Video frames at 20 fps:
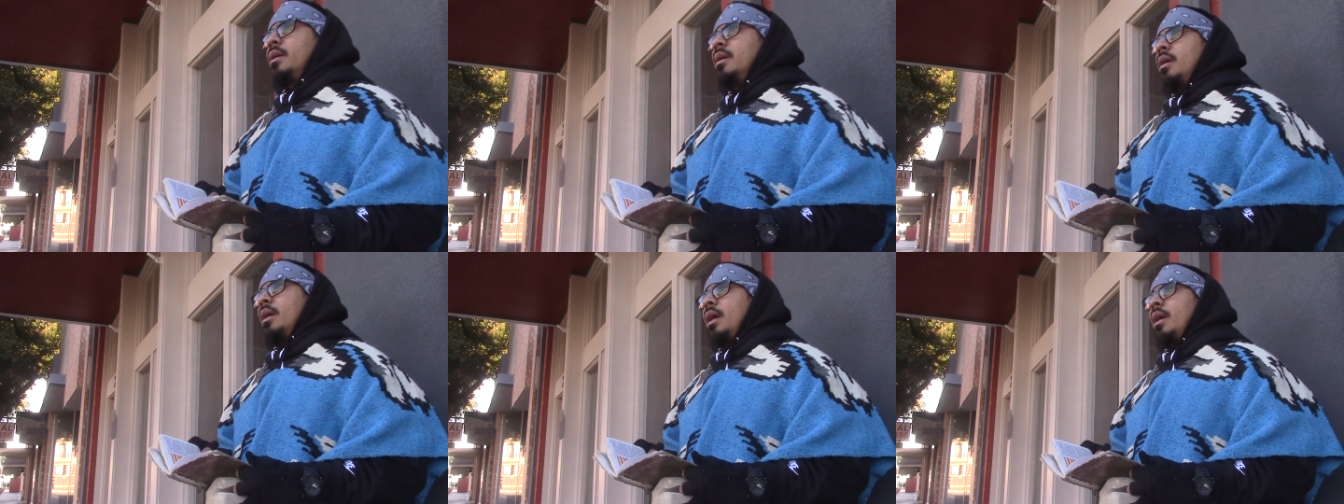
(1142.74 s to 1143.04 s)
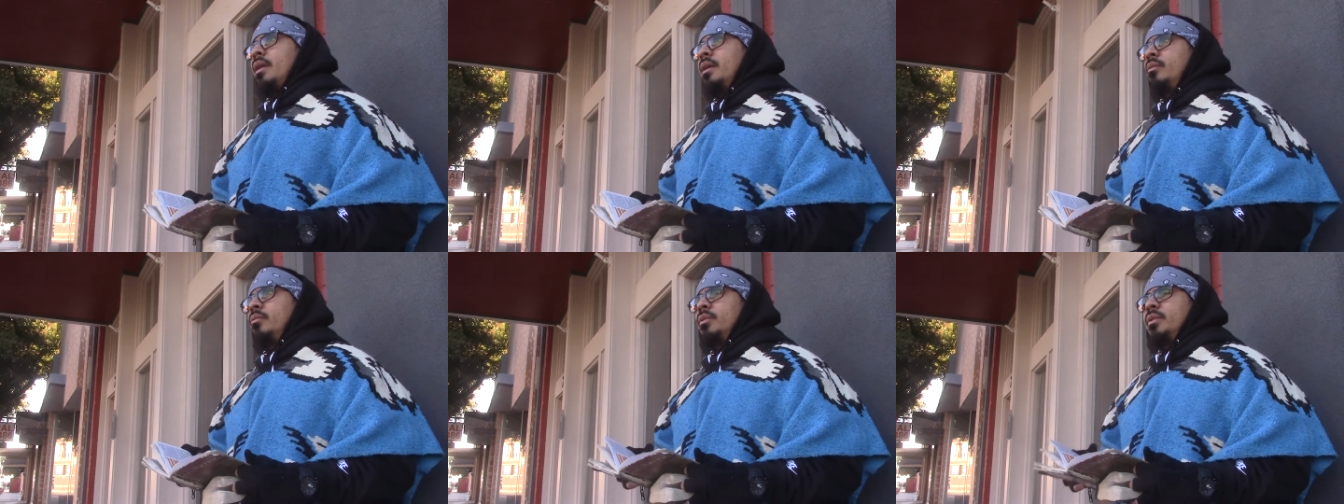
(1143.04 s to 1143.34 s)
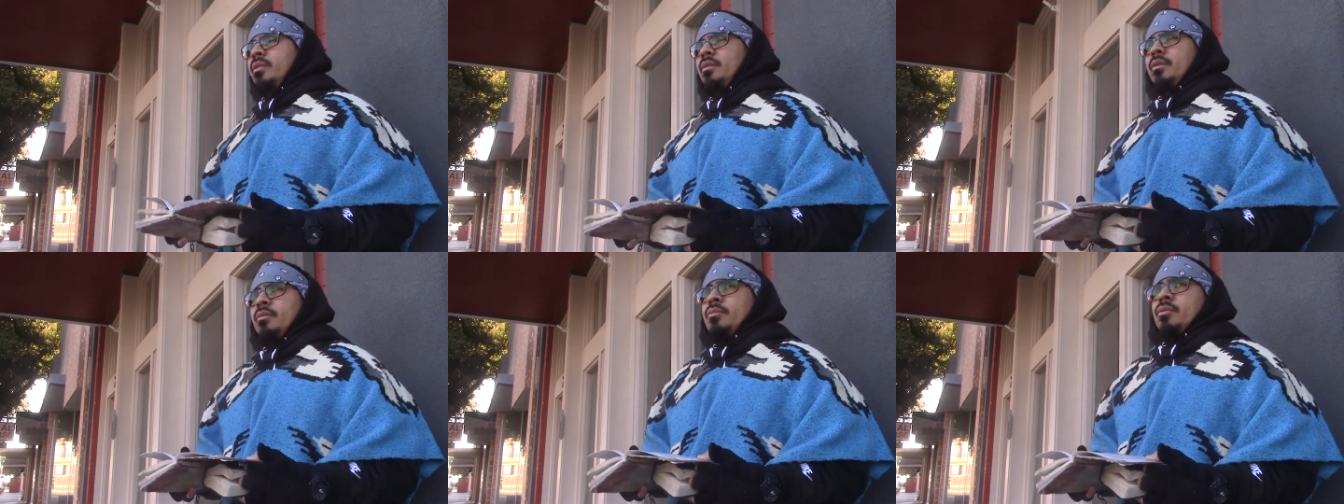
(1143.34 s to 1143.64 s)
and he was,
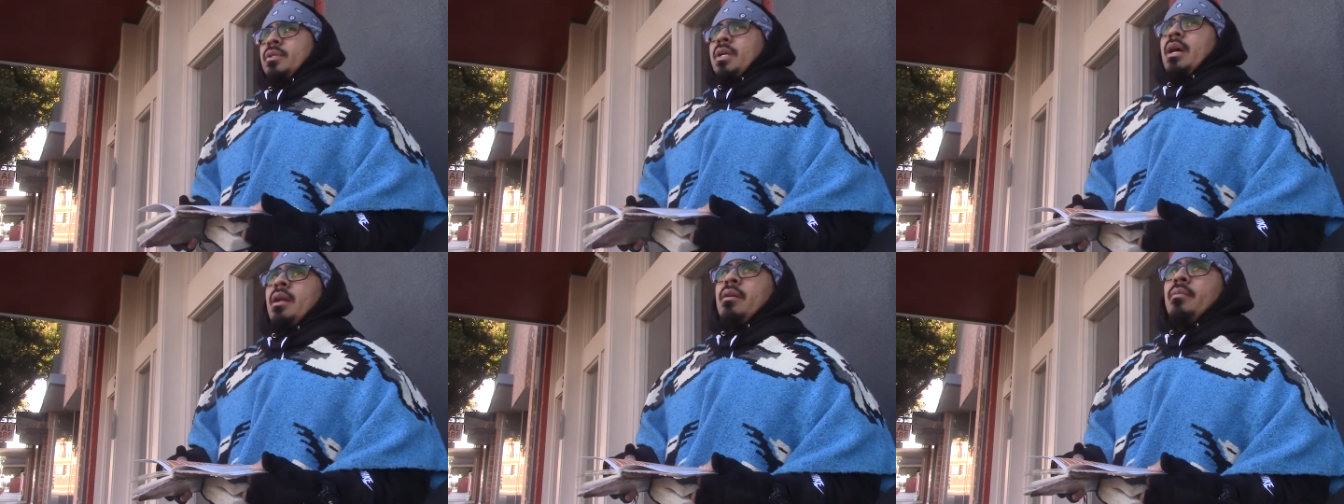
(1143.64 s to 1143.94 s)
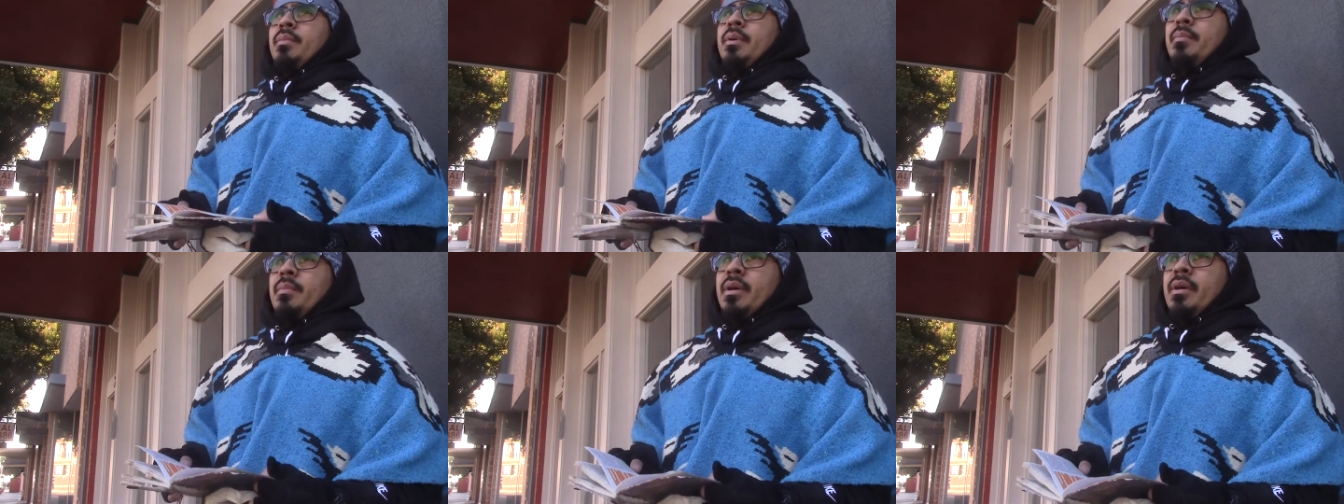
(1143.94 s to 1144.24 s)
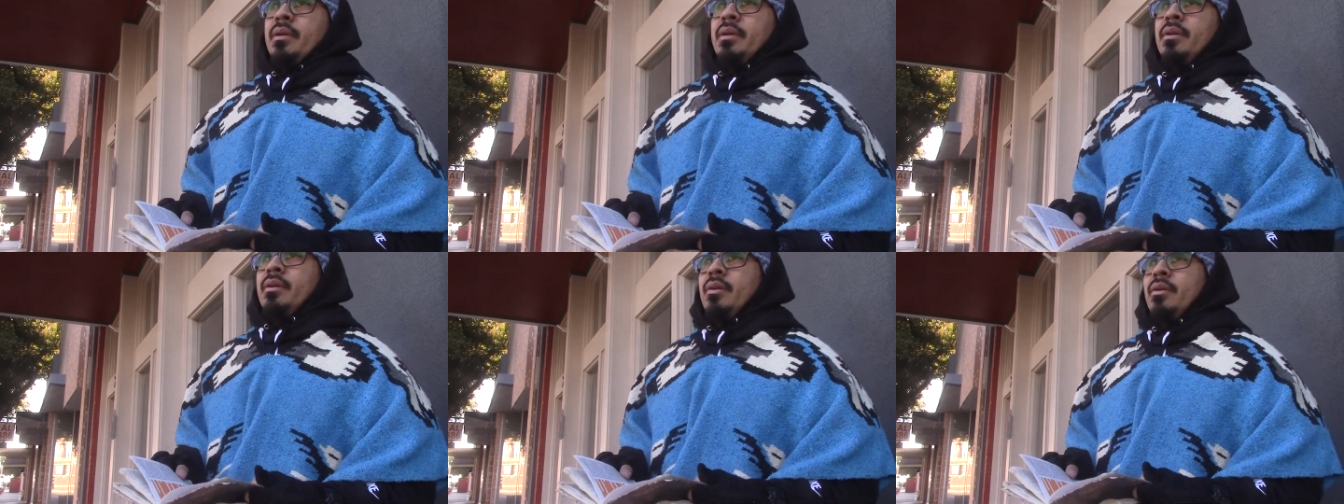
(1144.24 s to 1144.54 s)
he was telling me,
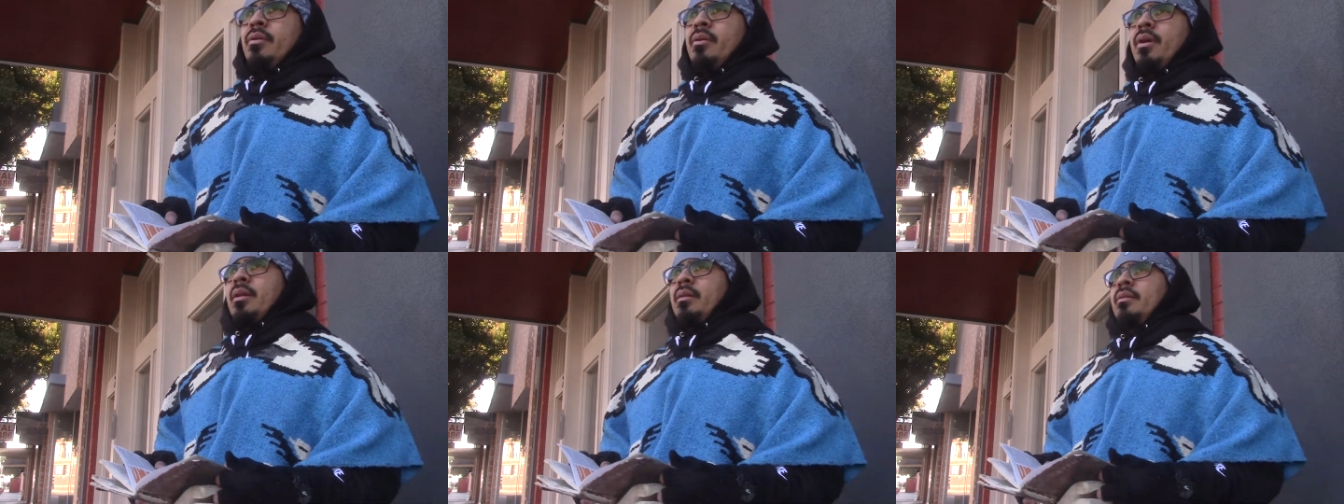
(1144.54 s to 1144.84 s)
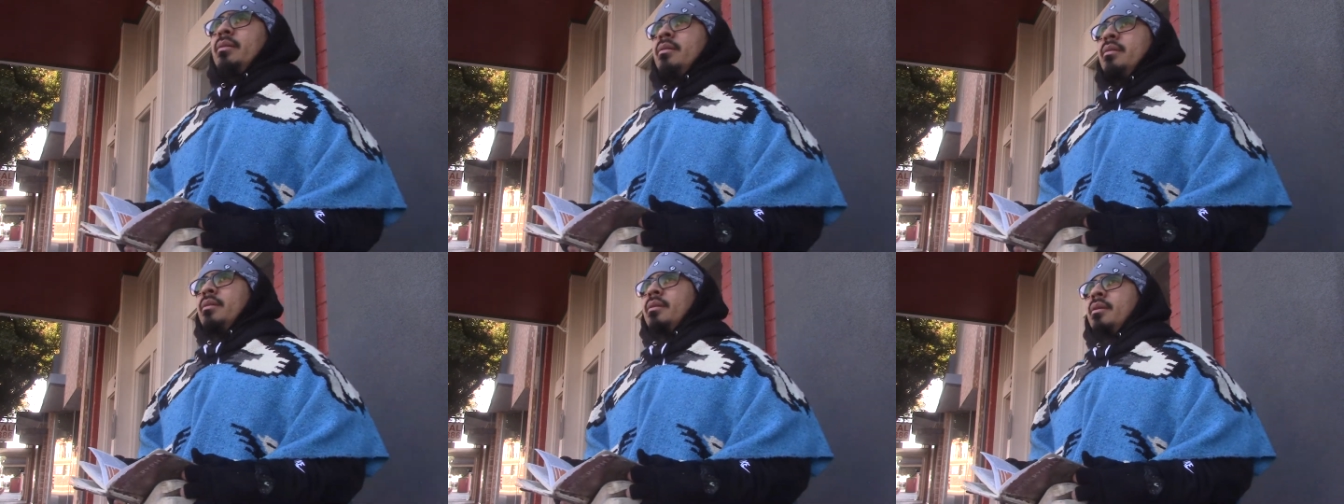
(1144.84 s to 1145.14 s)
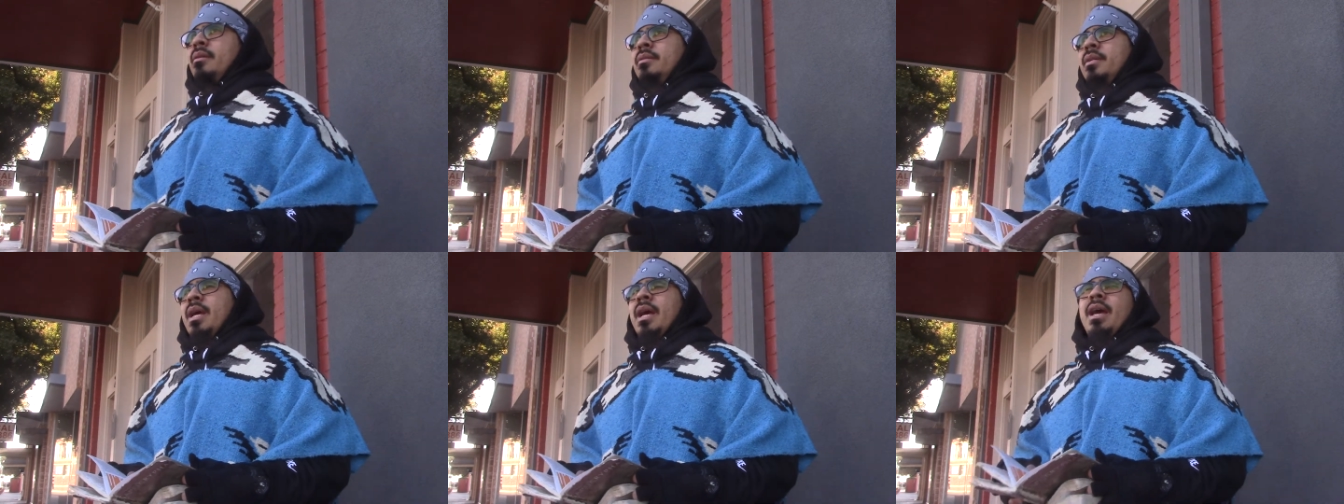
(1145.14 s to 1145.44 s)
man, you know, I, I,
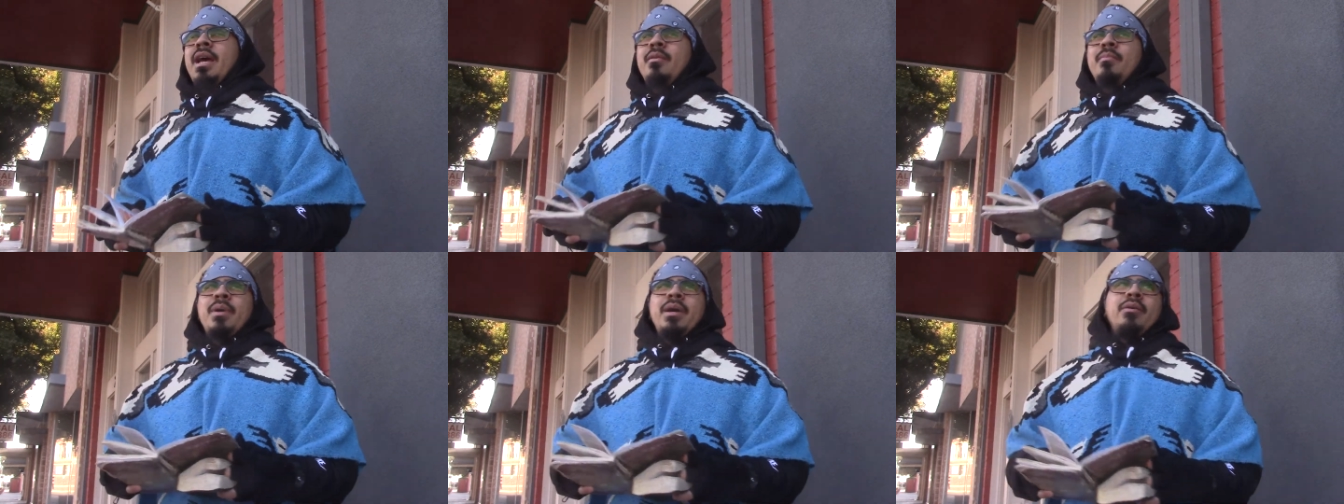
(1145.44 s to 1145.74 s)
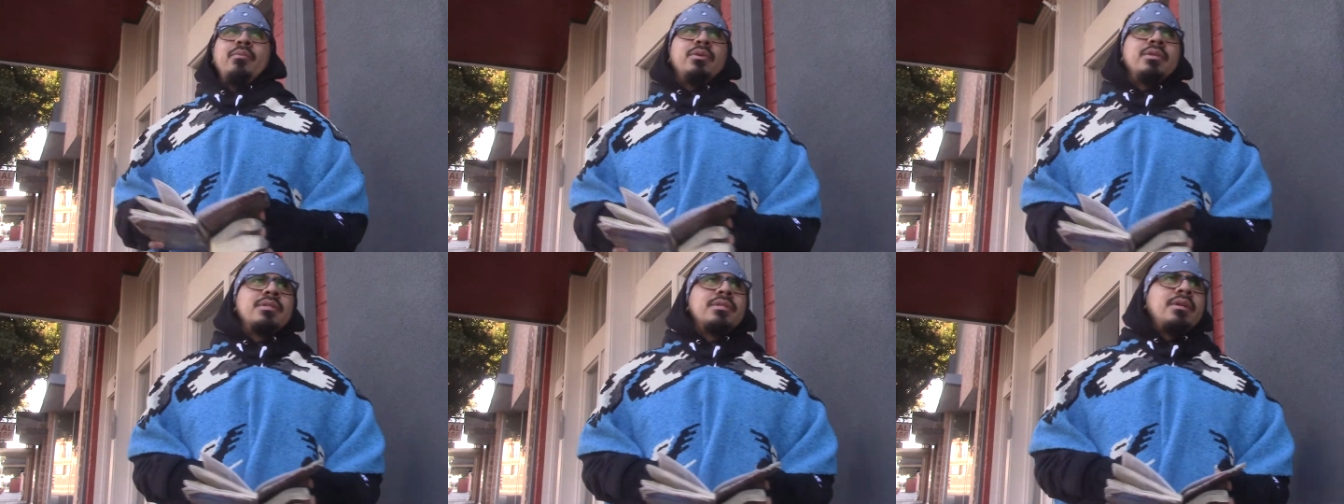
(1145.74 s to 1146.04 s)
was like, hey, man, what's